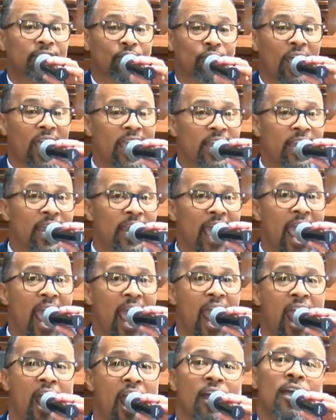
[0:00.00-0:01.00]
he's
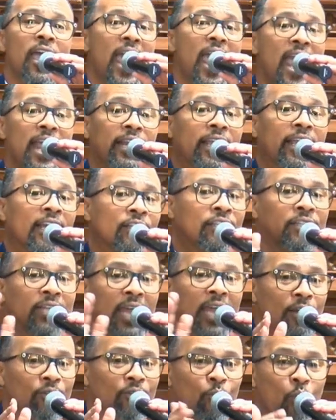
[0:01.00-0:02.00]
in the air and
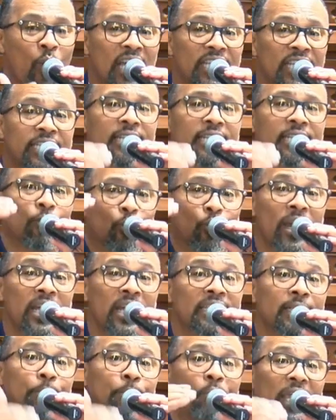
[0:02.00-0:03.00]
can risk,
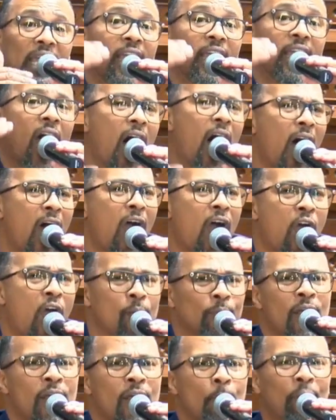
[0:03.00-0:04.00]
risk being
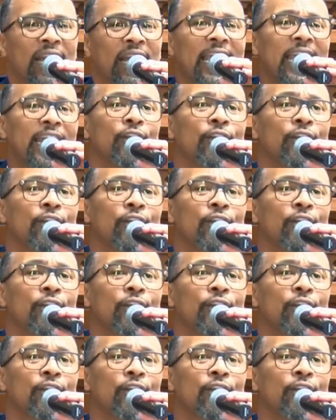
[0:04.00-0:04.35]
harmed,